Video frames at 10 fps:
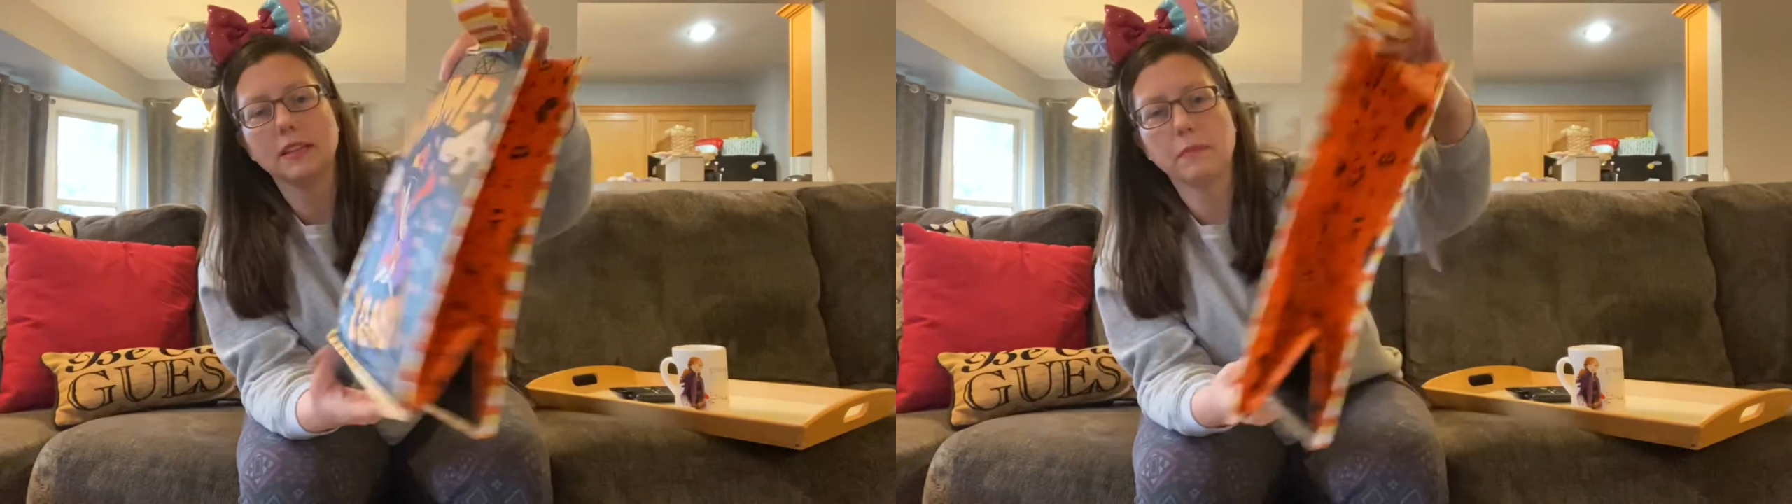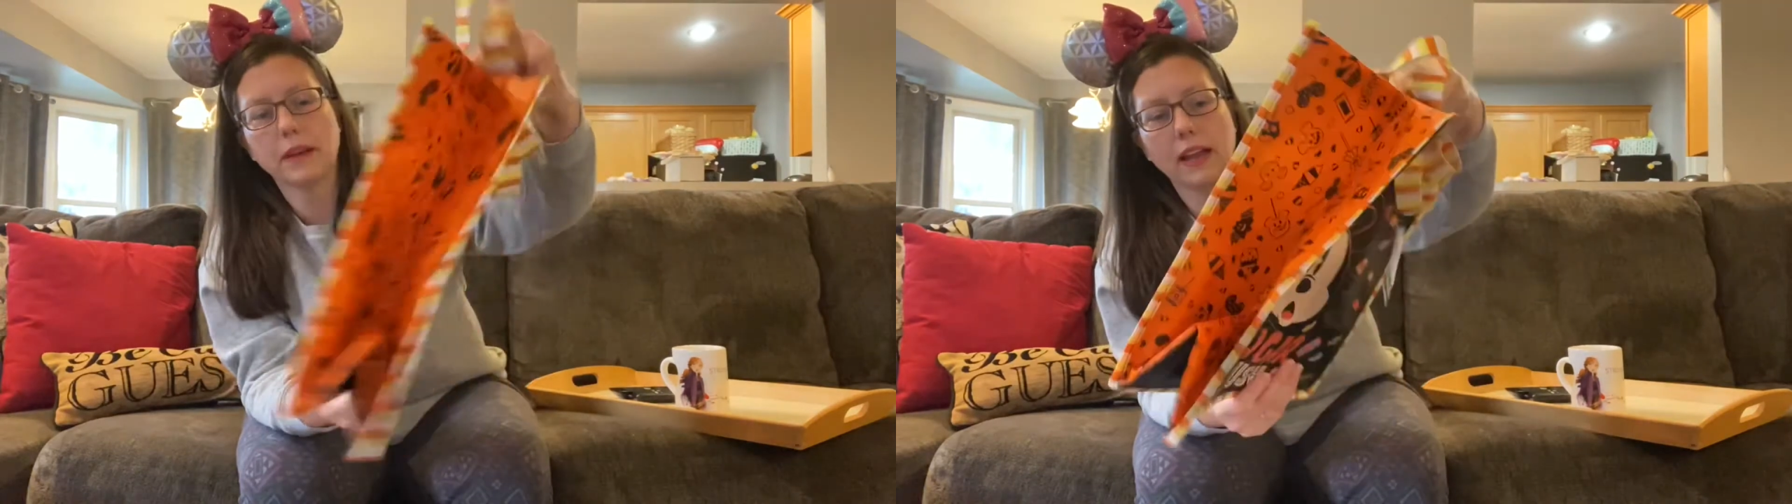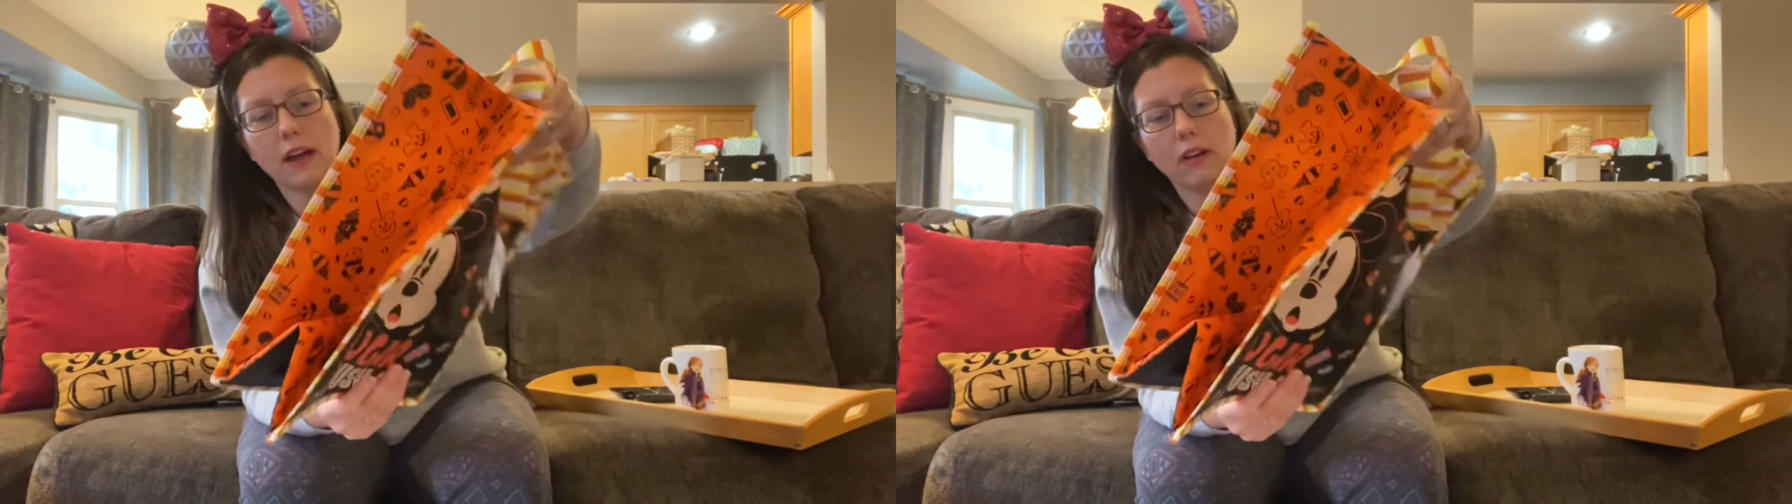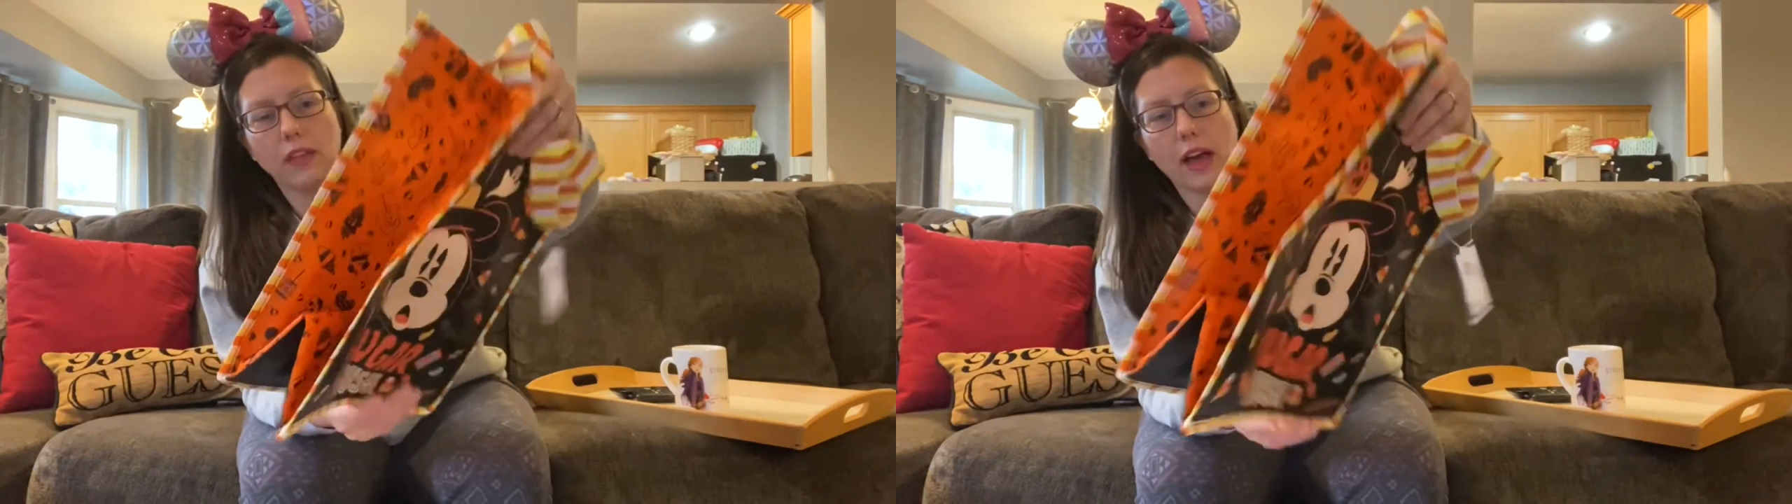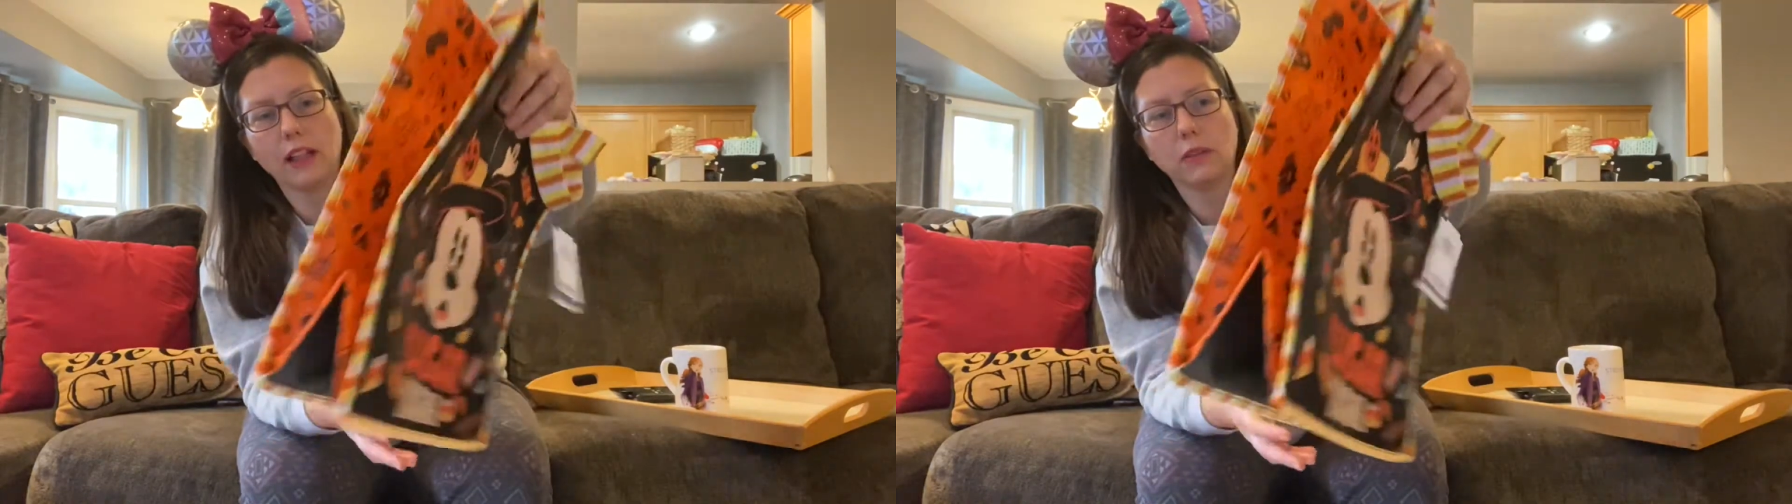by now
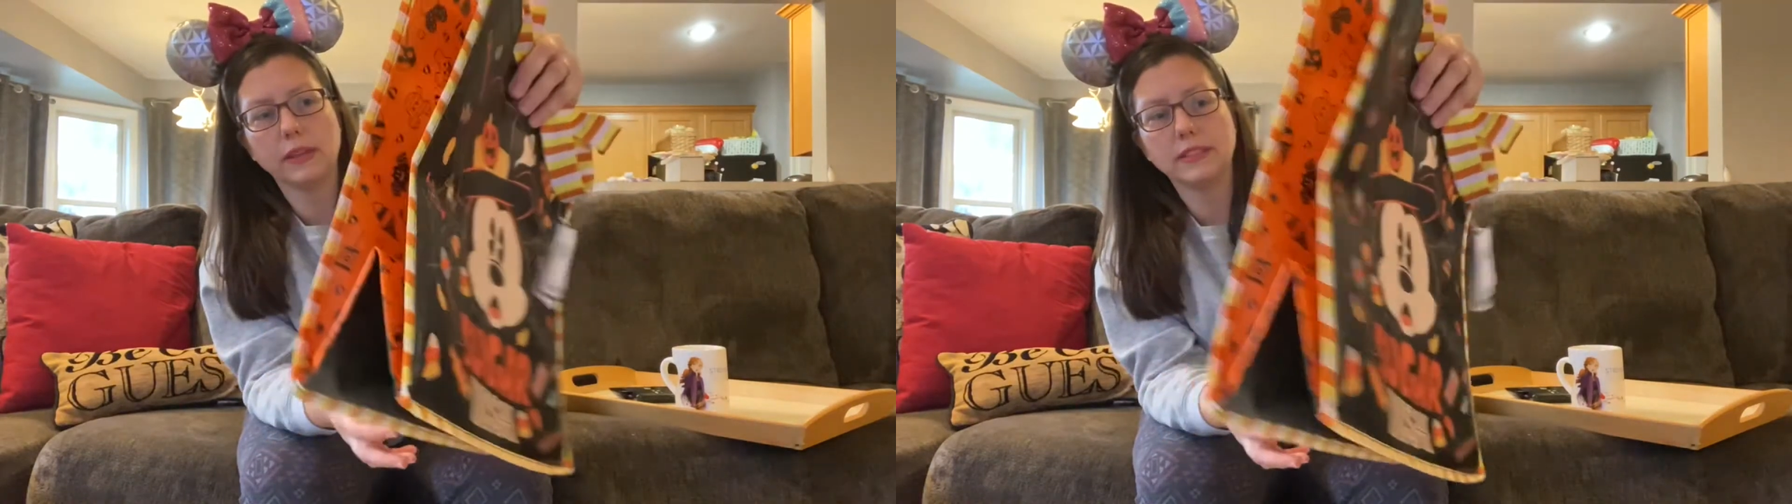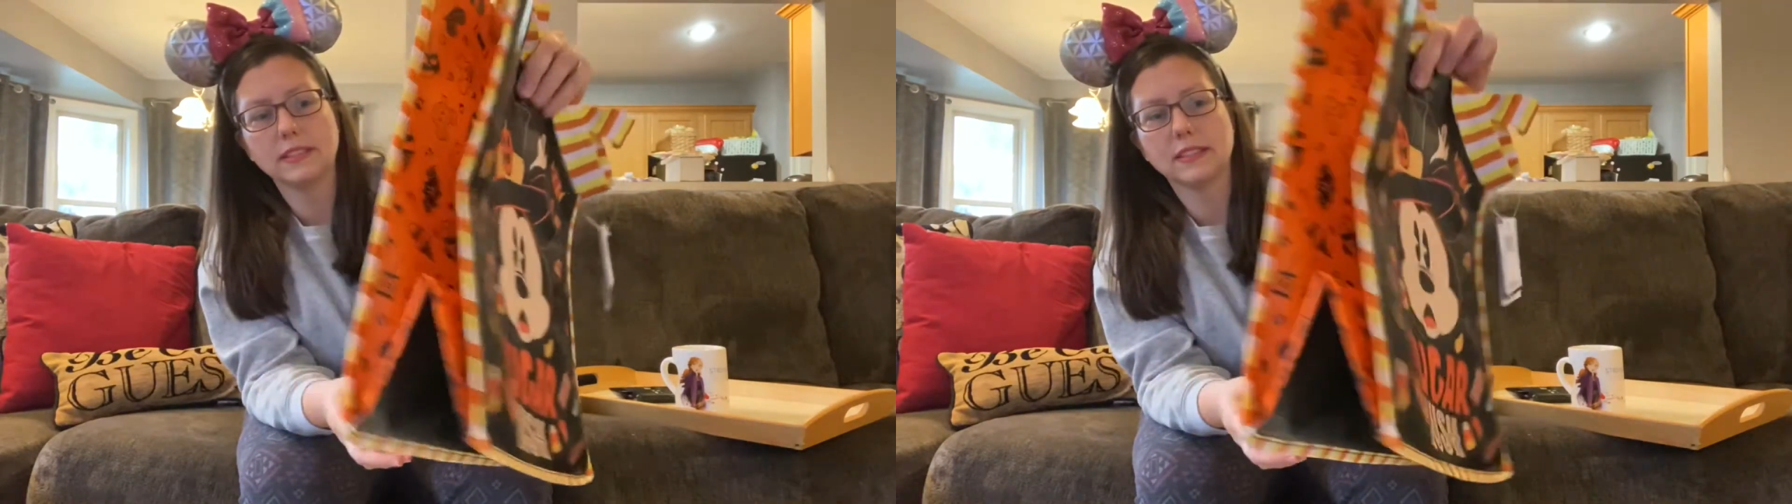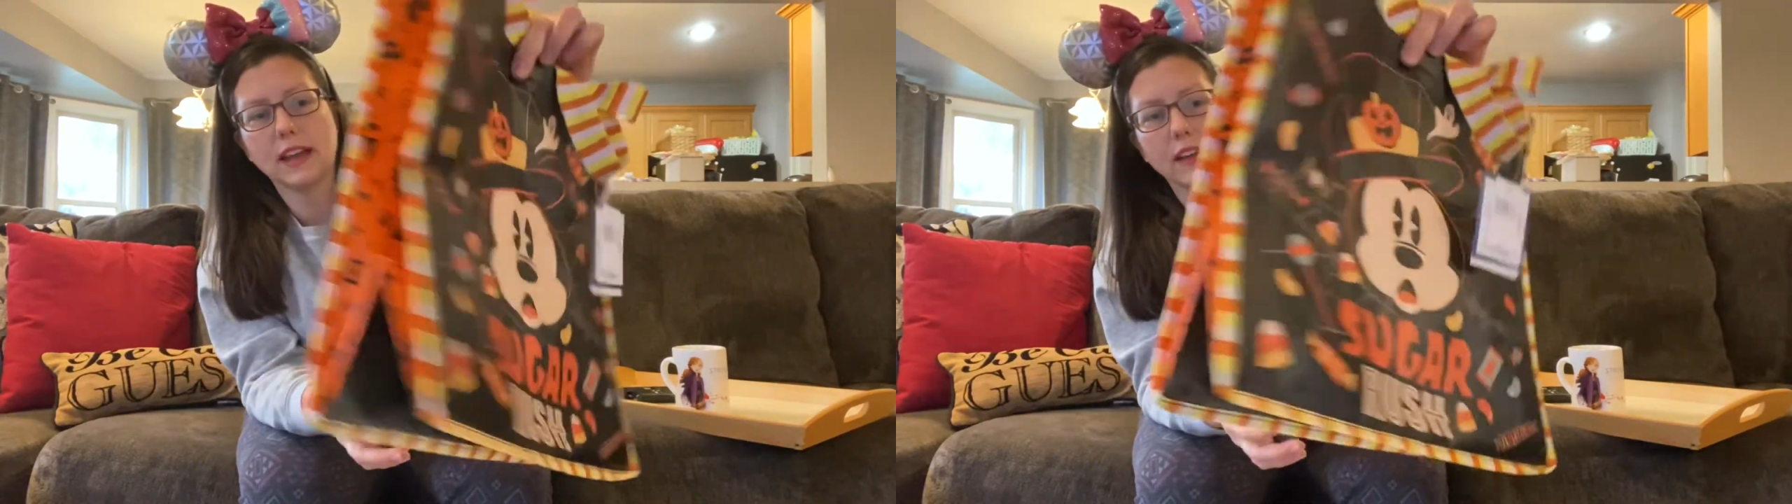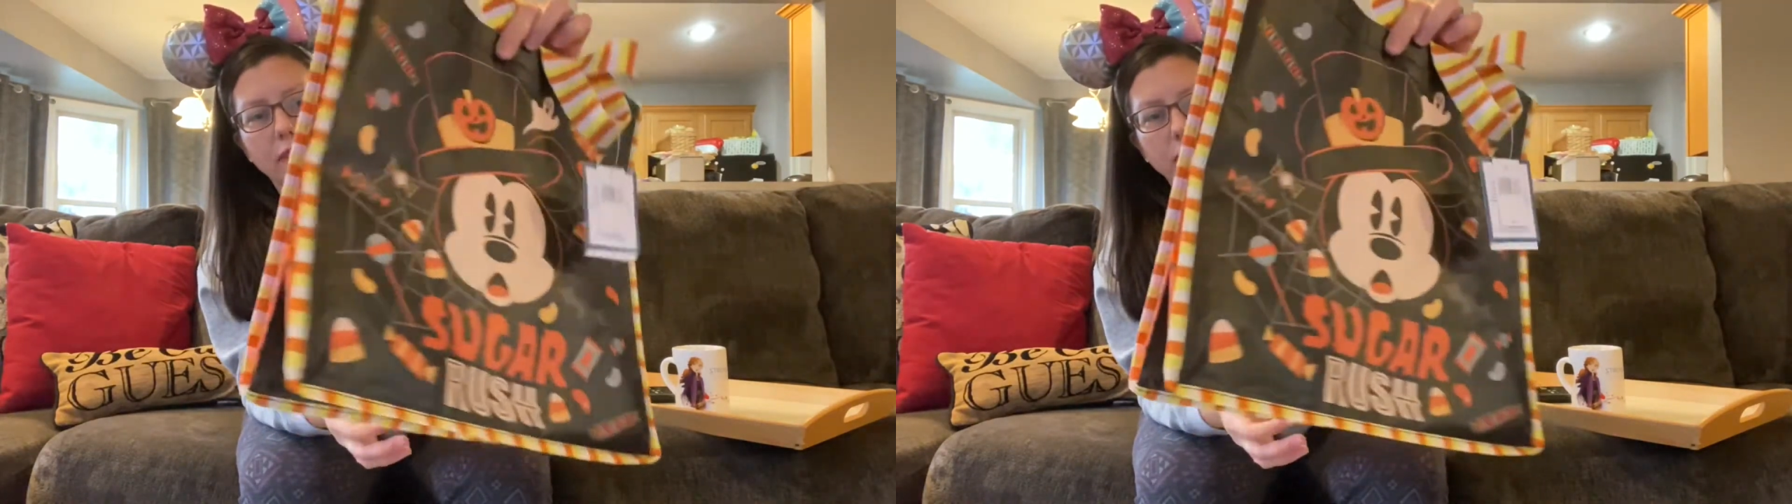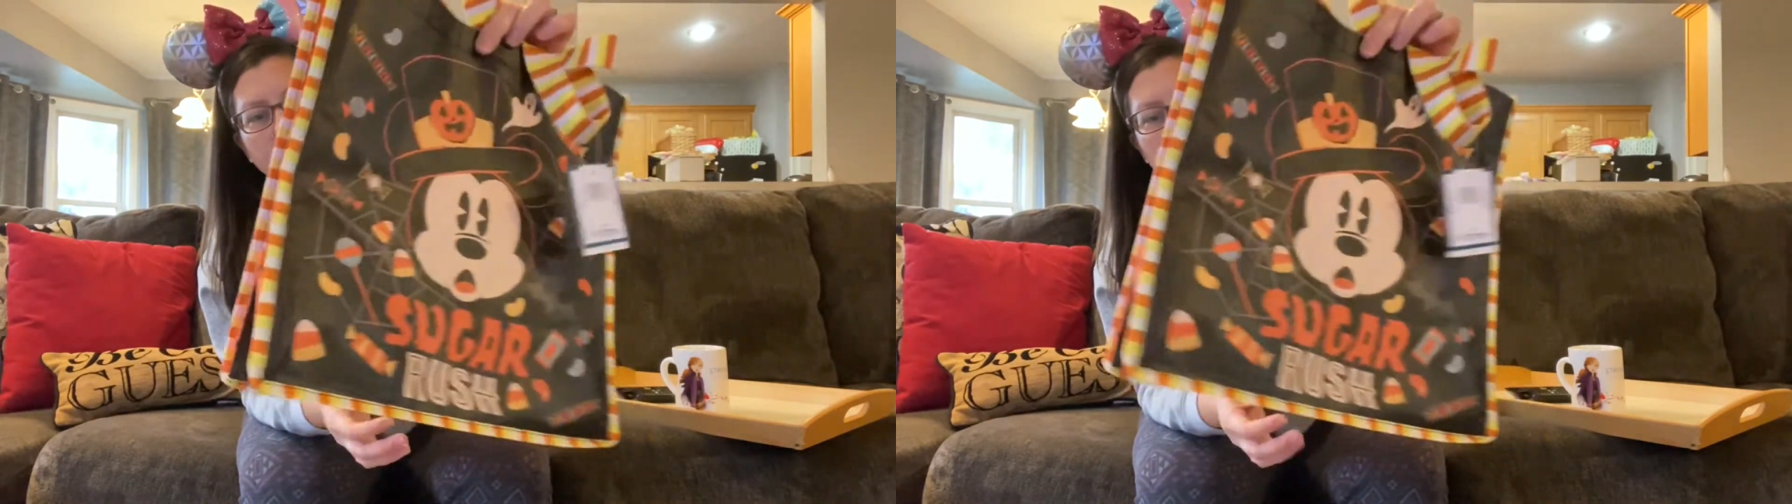the Halloween design
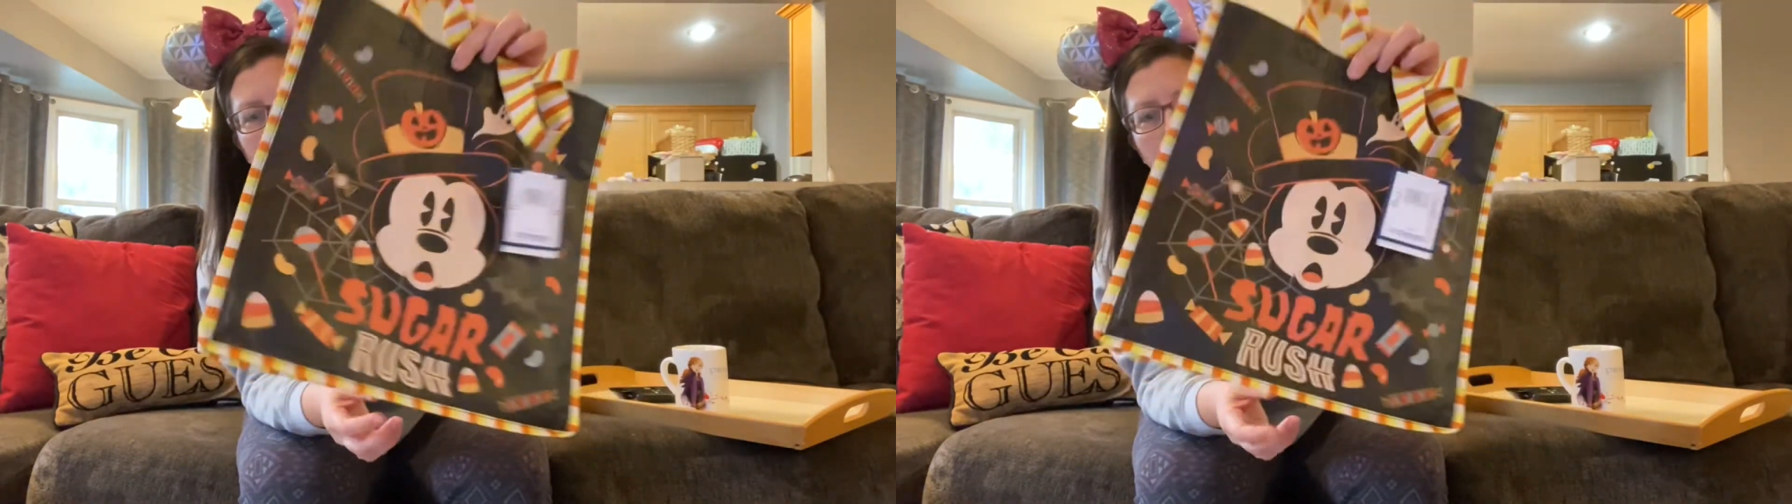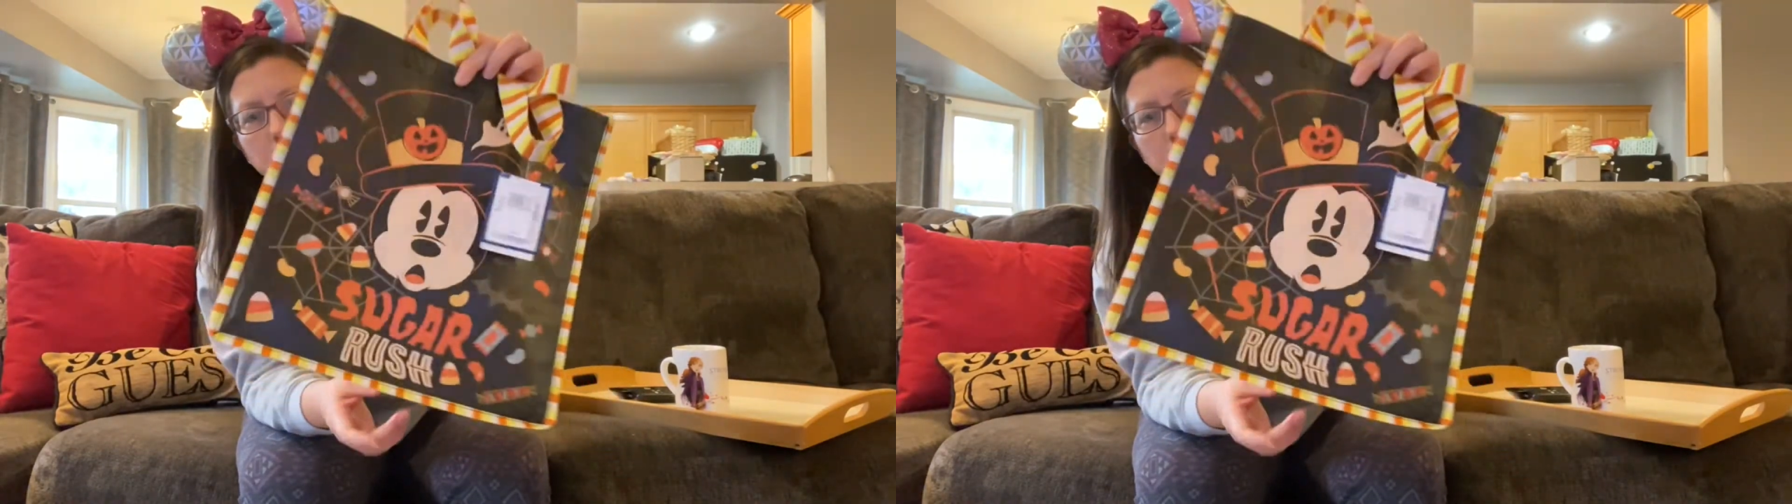for this year,